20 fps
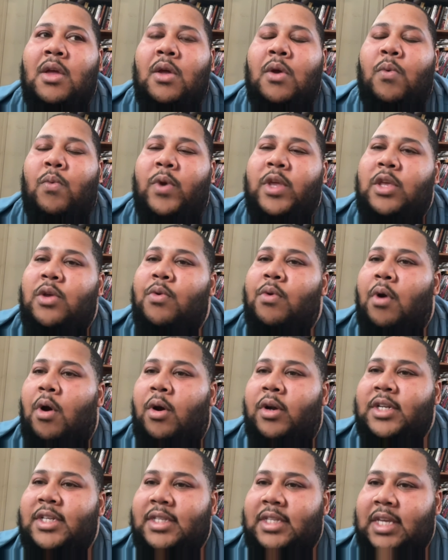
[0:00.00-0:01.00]
when you're
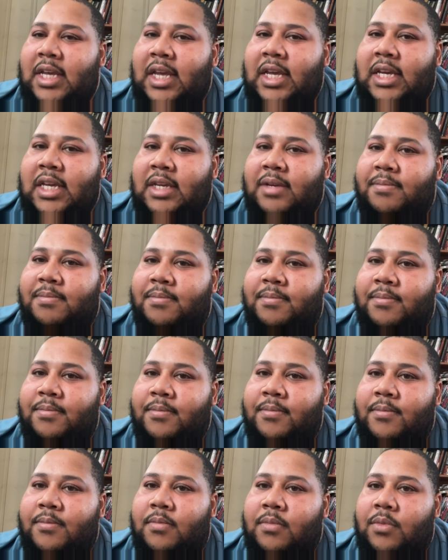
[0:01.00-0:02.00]
on a team,
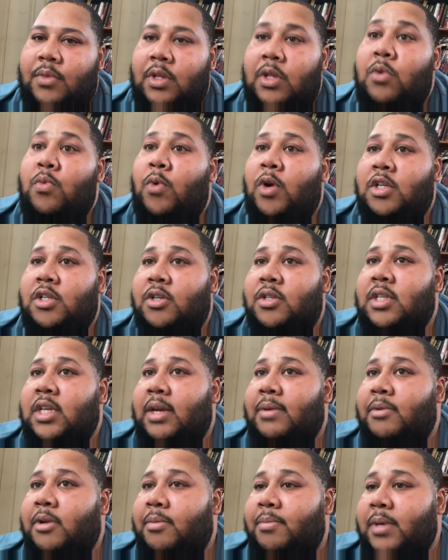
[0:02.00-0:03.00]
you want your
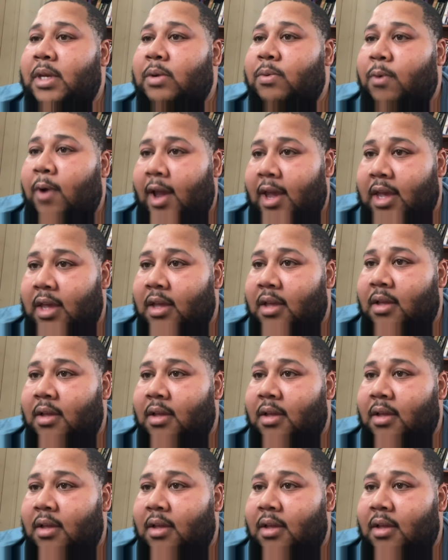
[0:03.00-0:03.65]
team to be right.